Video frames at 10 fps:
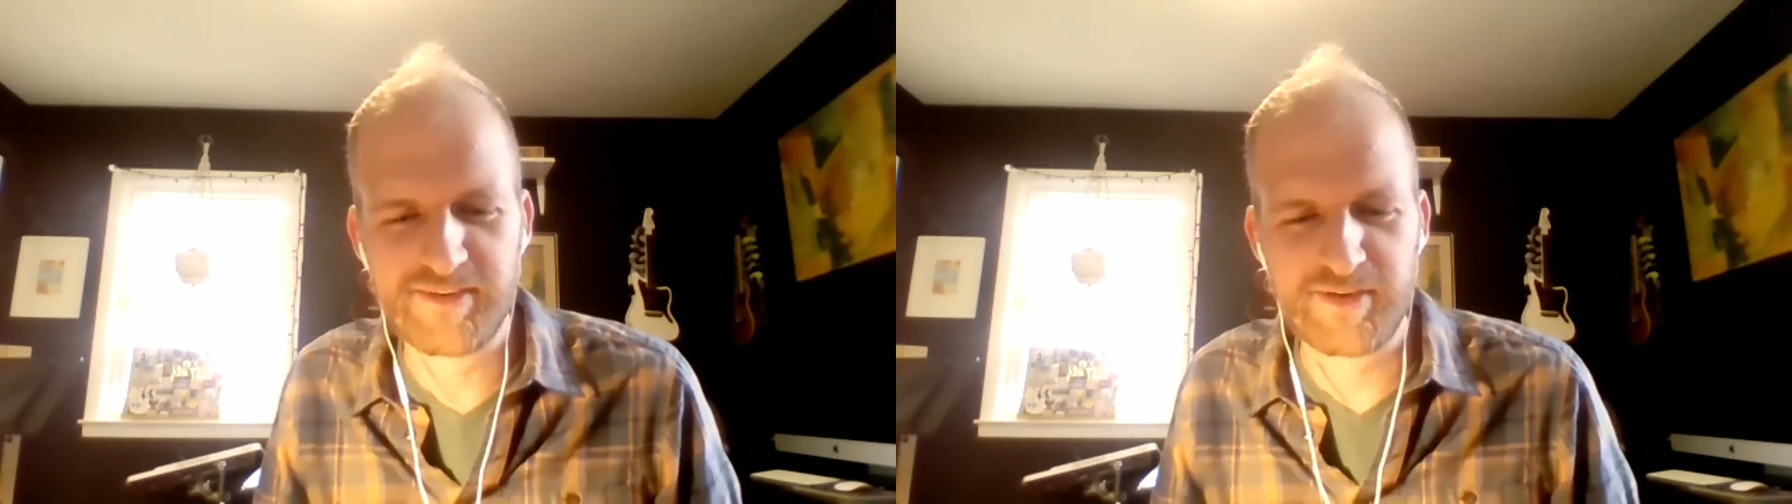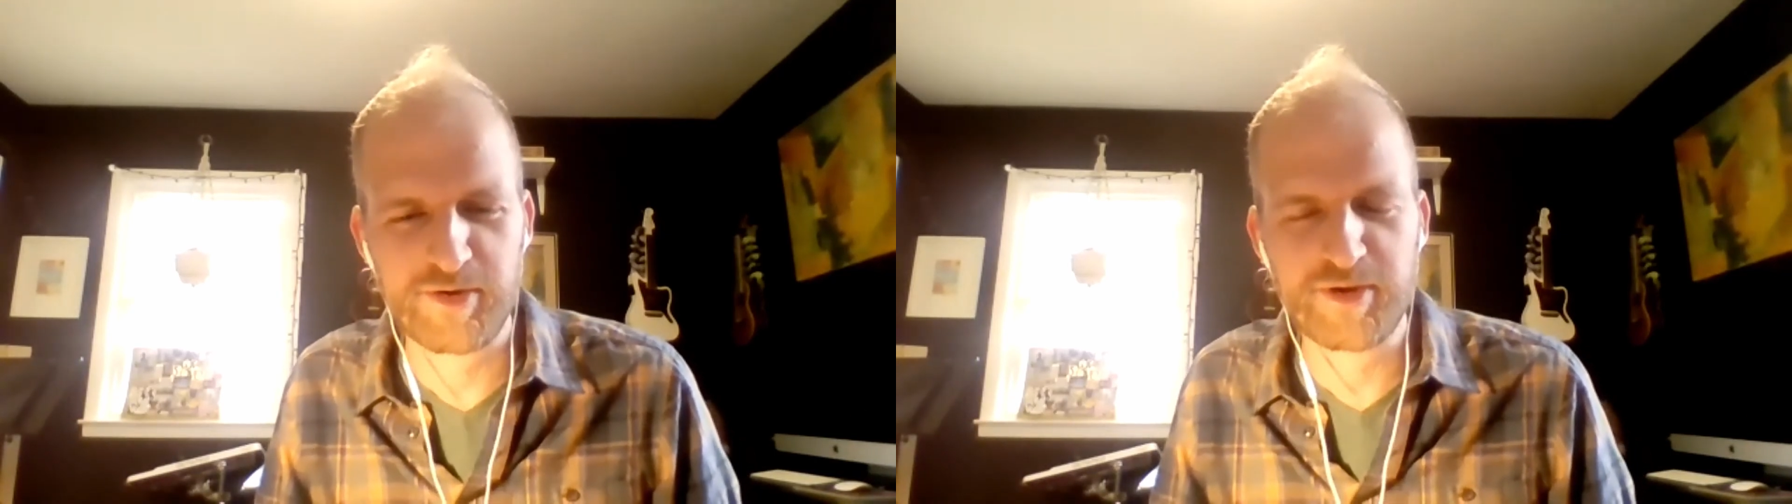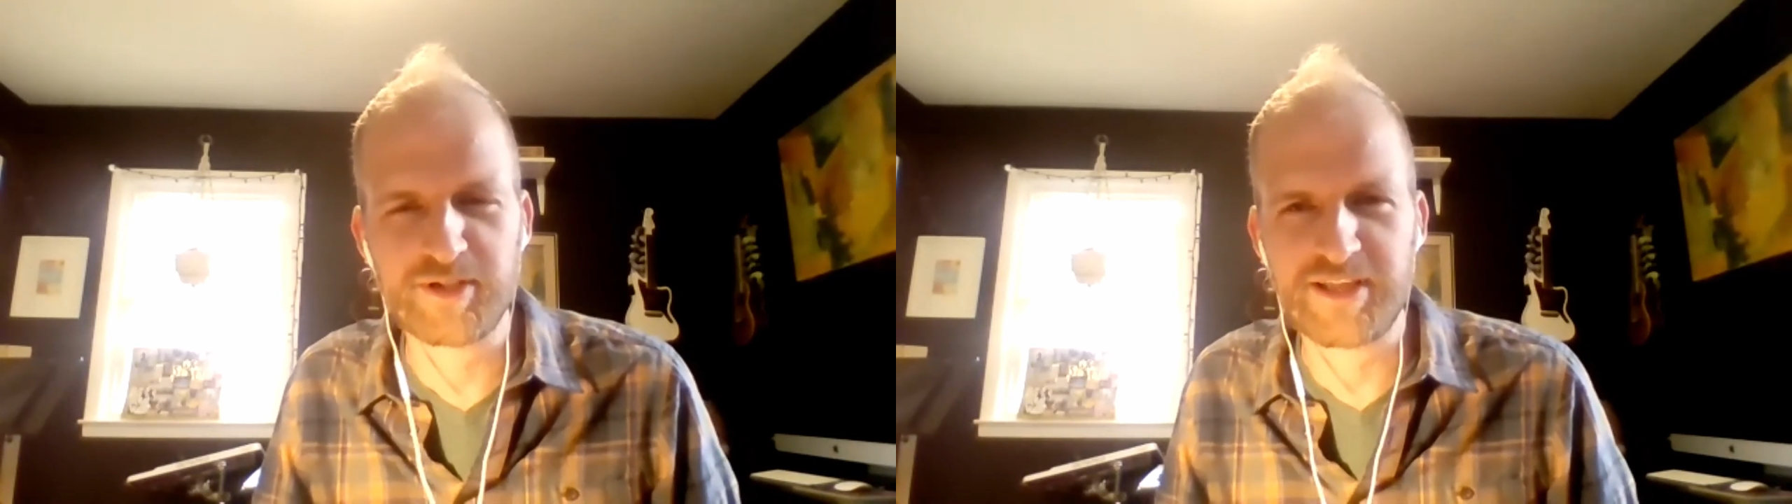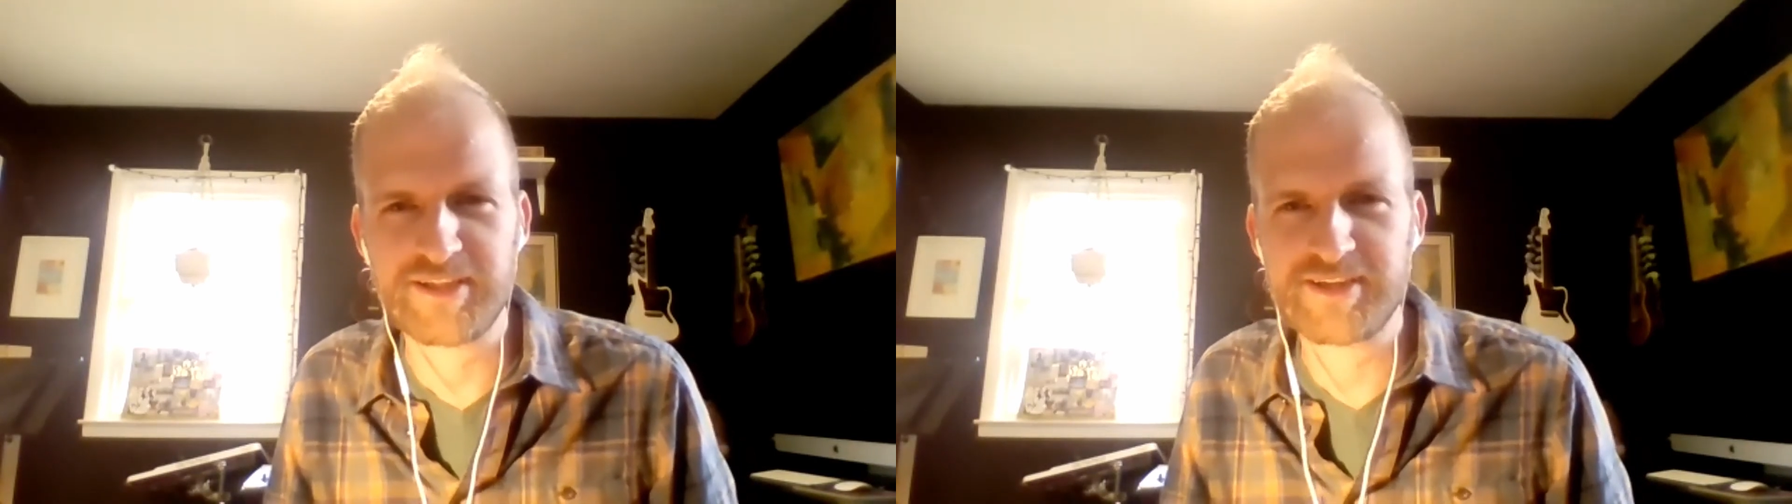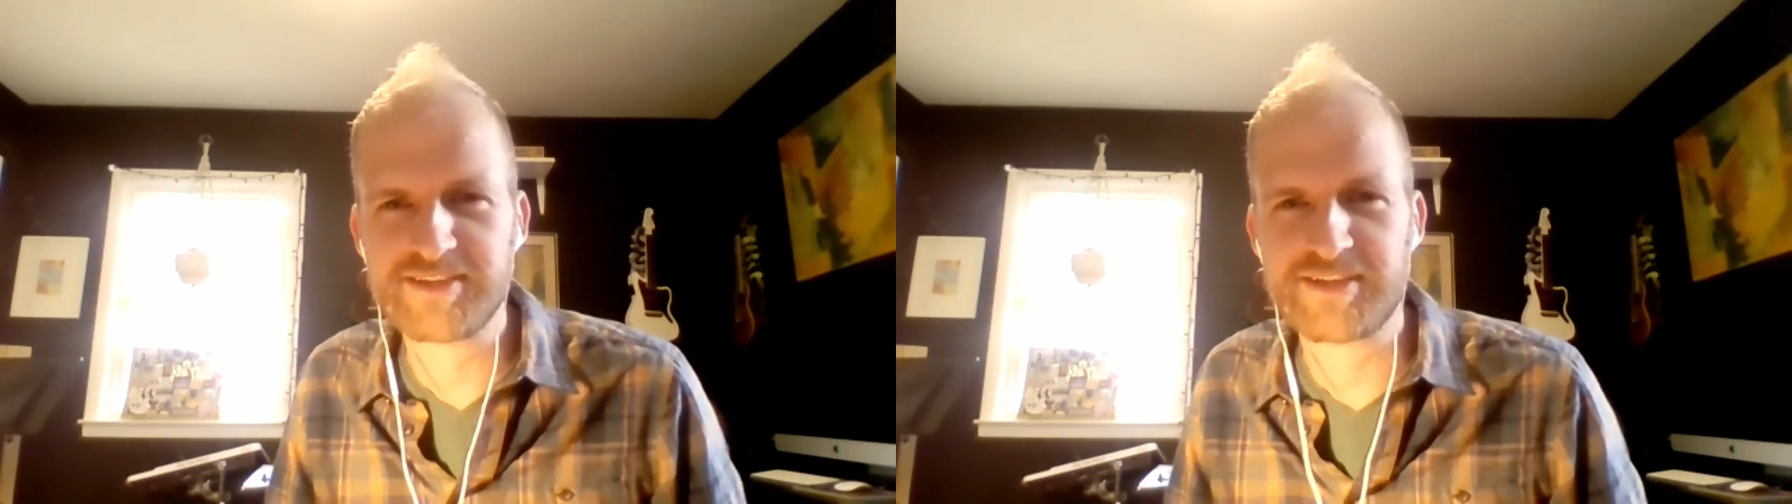your
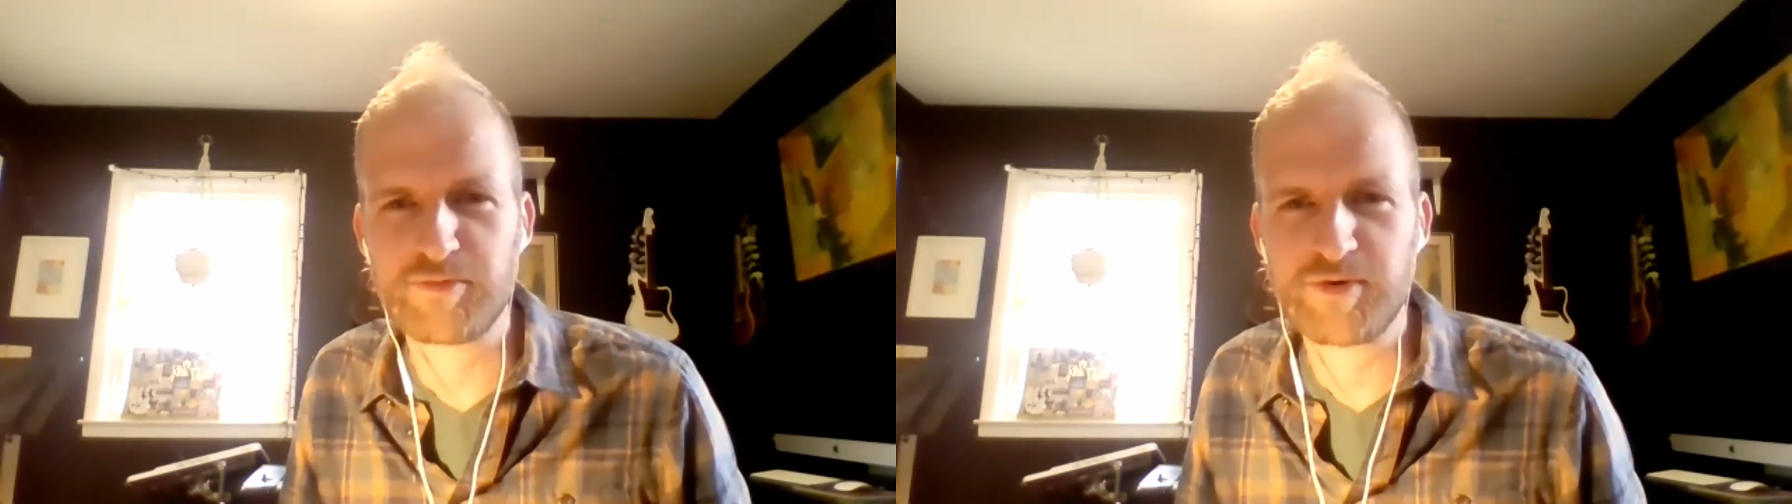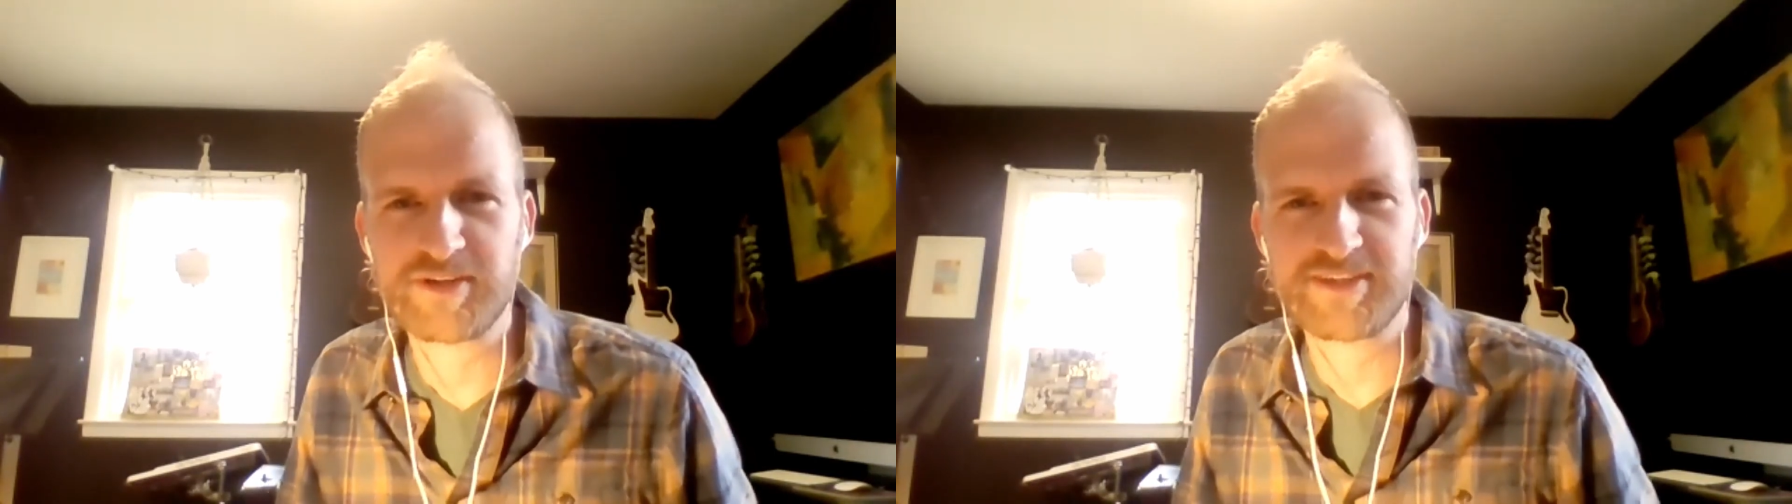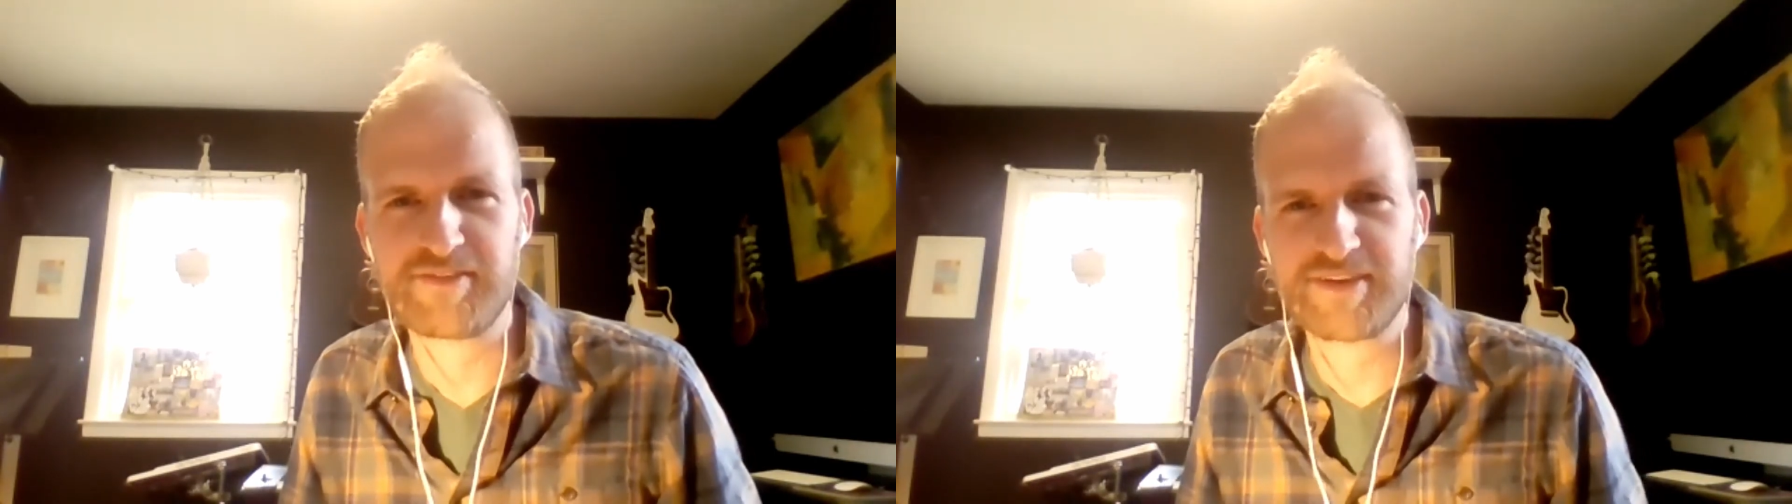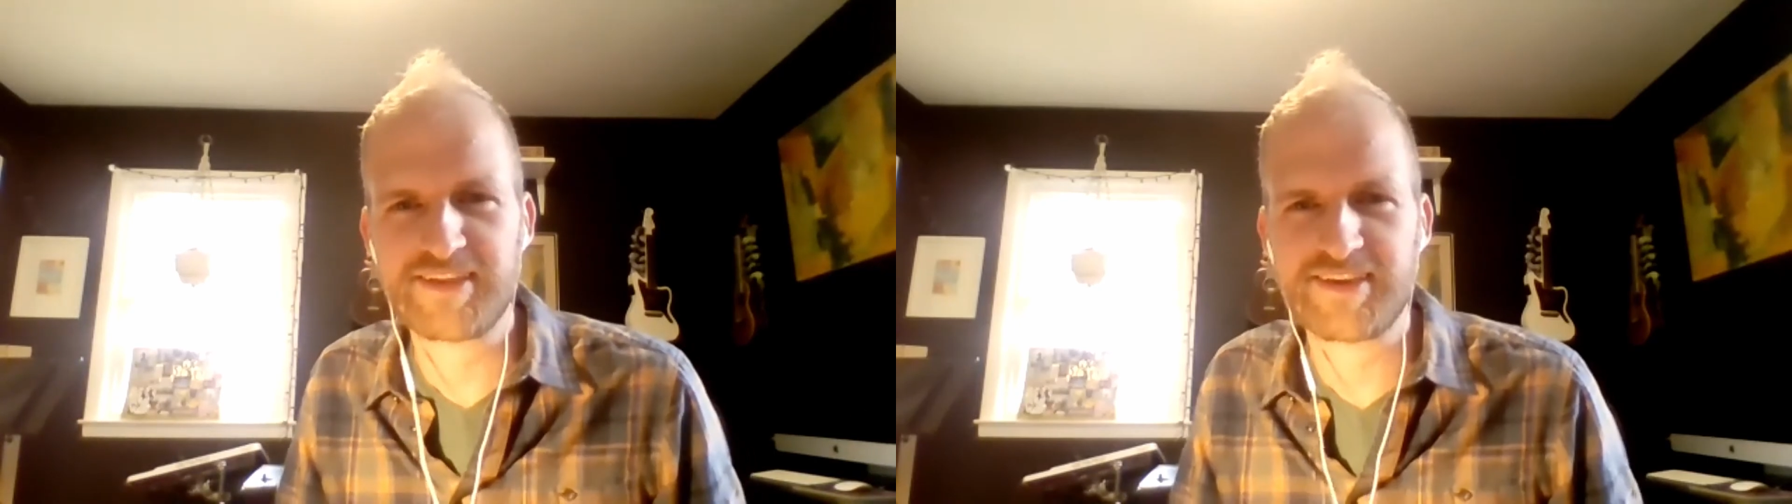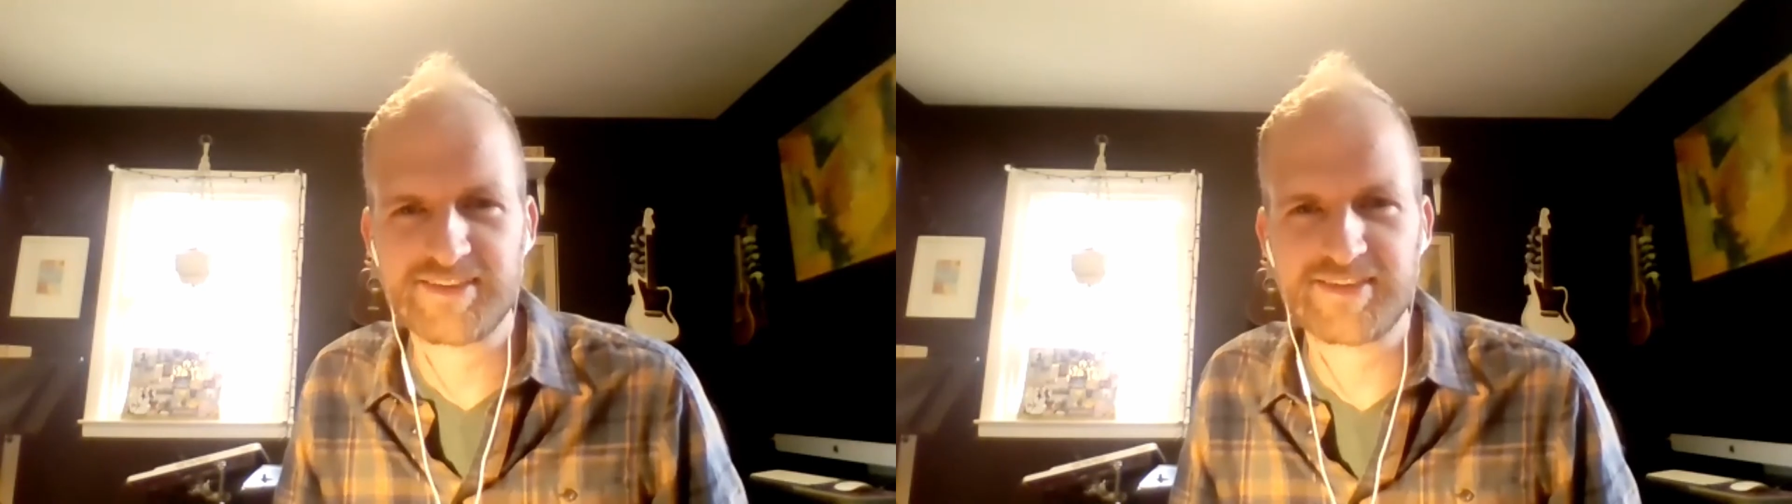ukuleles and your books and
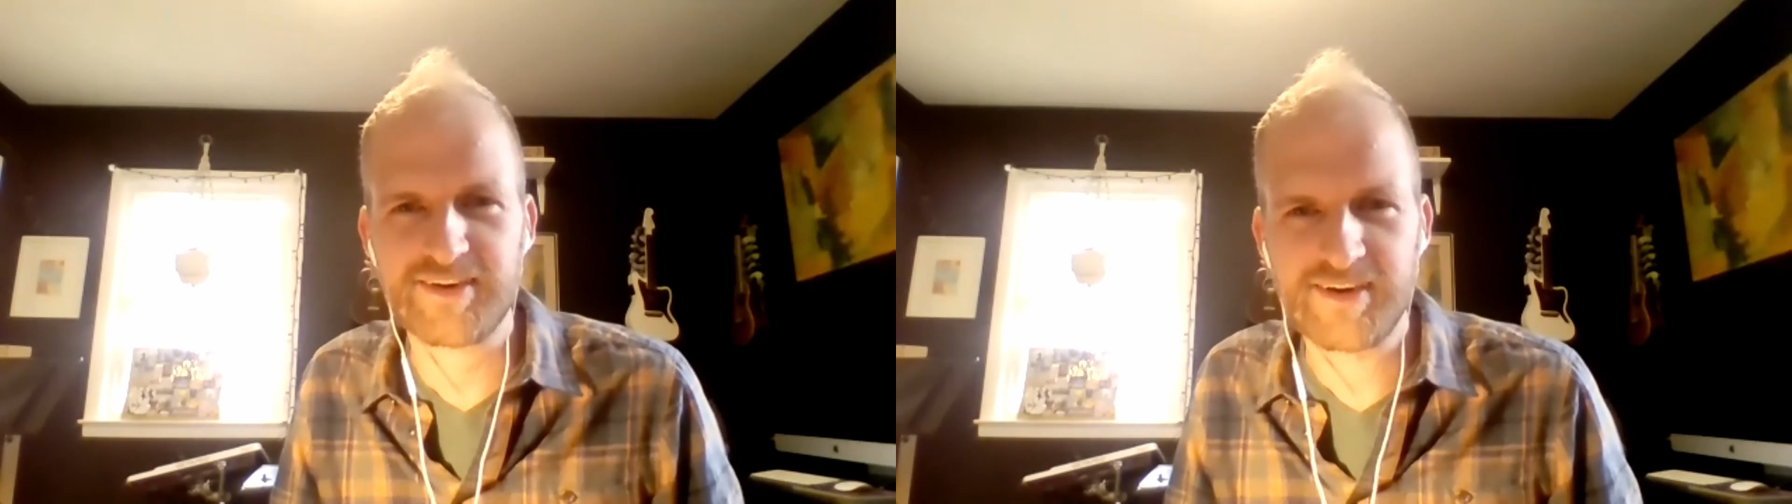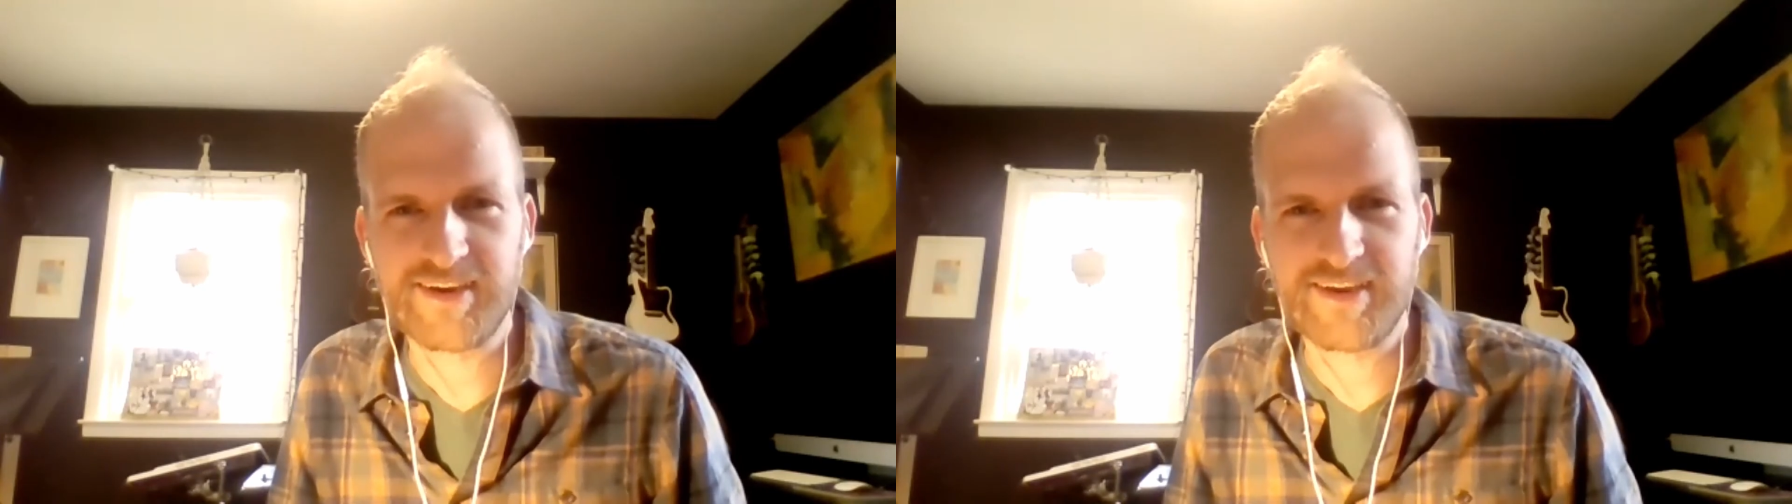everything. So